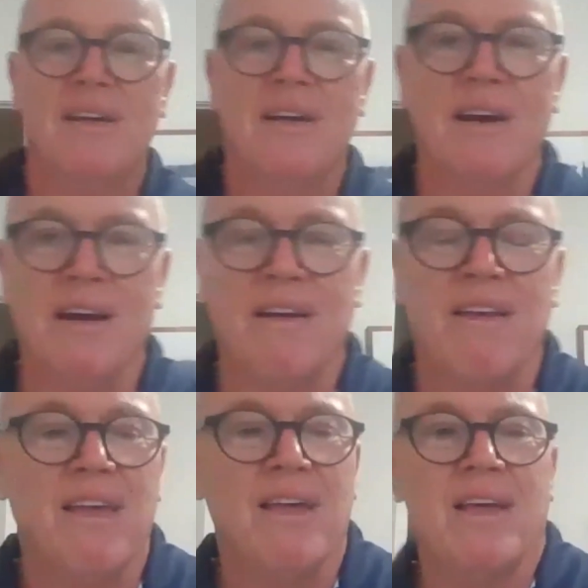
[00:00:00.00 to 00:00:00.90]

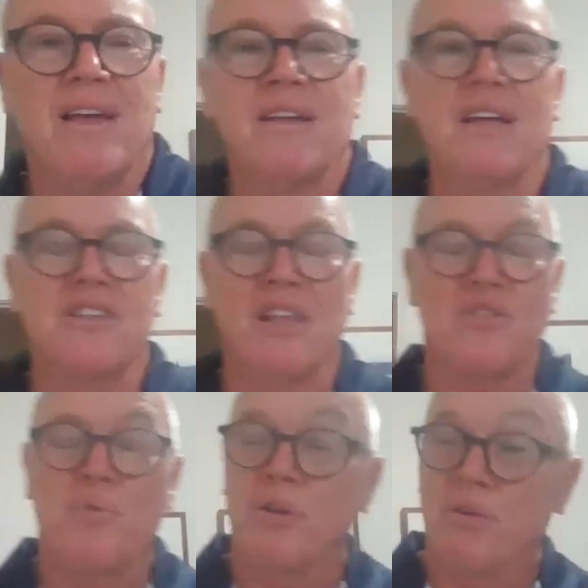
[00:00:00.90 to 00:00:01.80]
There's
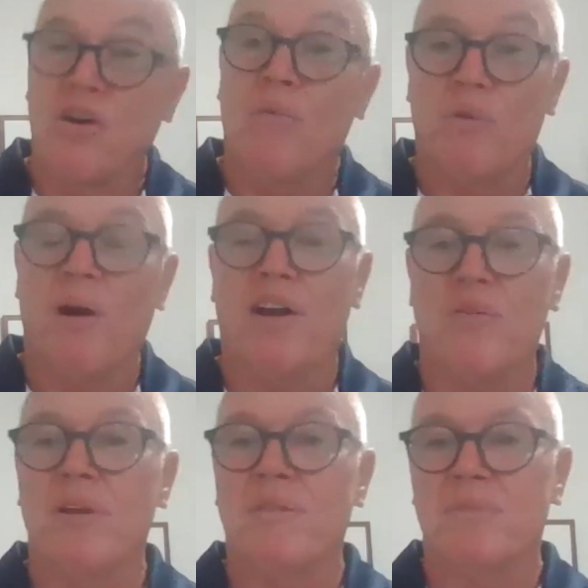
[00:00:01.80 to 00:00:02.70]
a real
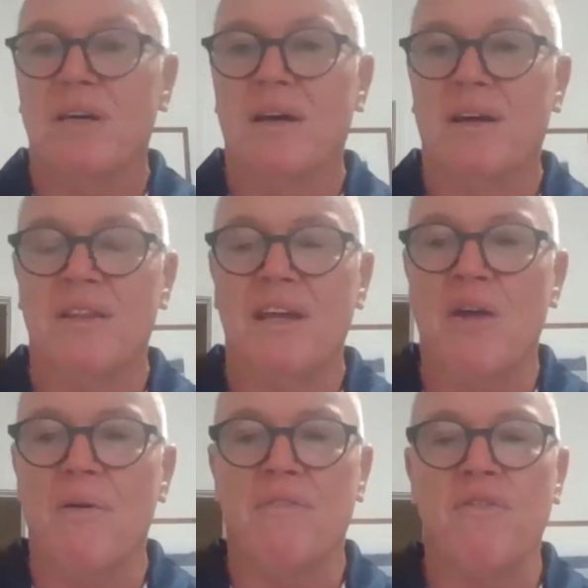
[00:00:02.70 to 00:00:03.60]
camaraderie
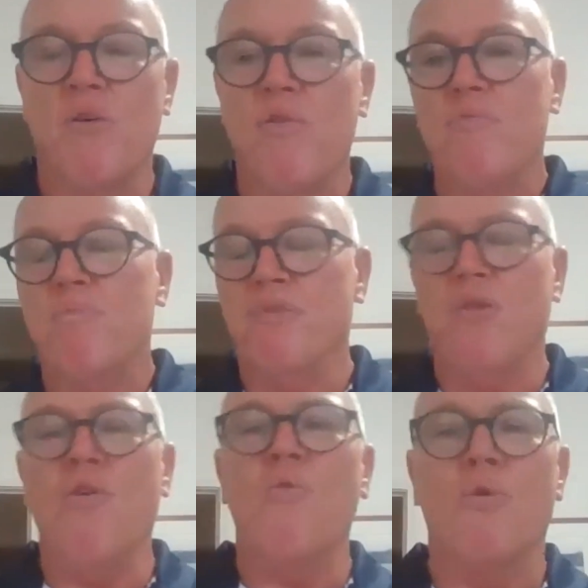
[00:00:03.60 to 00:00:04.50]
there, and from all
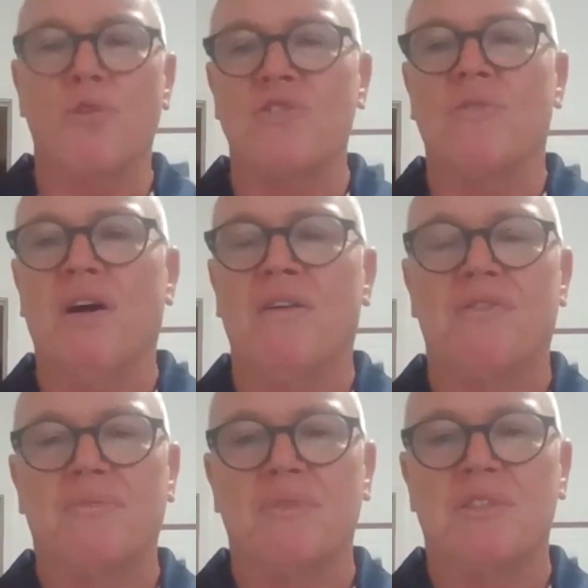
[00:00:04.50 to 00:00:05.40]
walks of
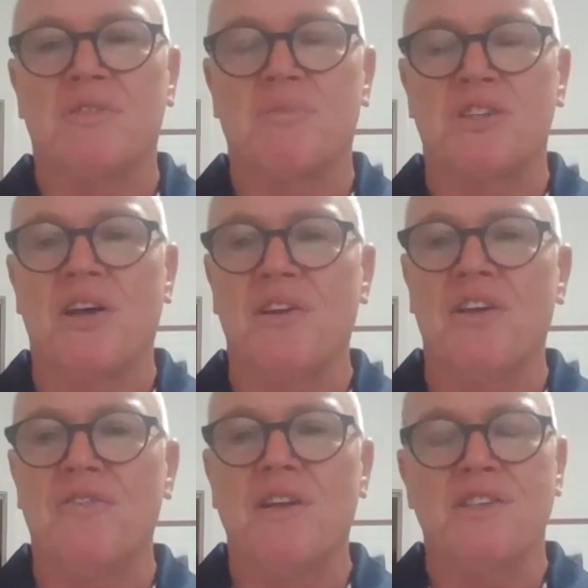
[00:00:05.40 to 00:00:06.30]
life, which I think
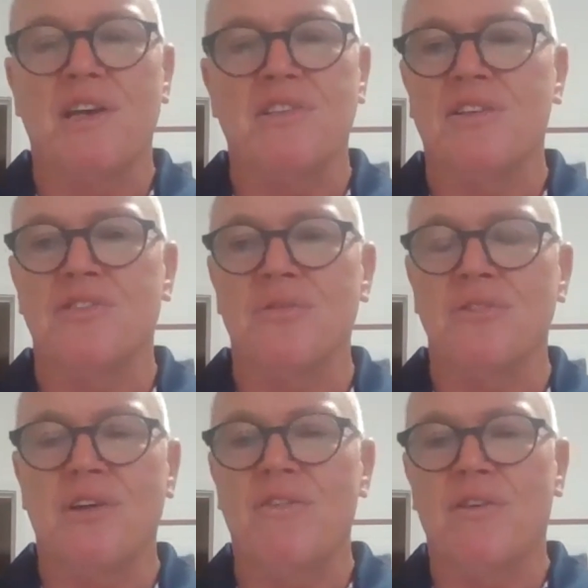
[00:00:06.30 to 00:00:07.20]
is fantastic too.
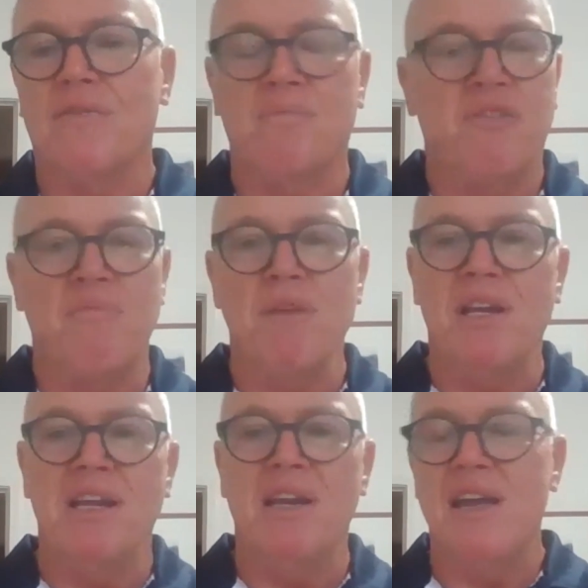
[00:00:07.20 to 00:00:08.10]
So you've got from
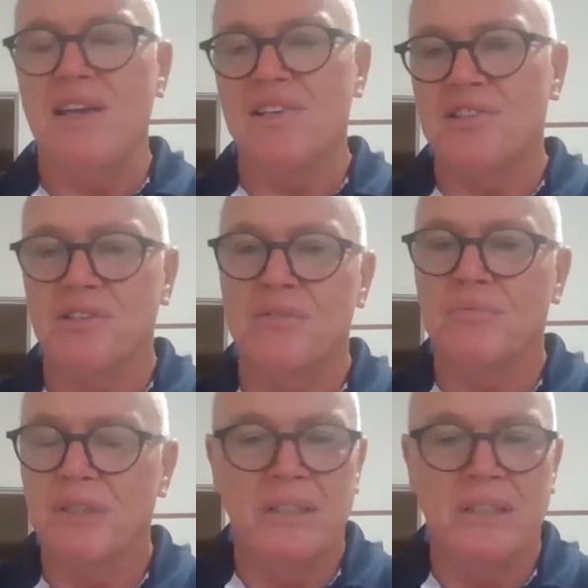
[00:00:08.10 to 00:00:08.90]
millionaires to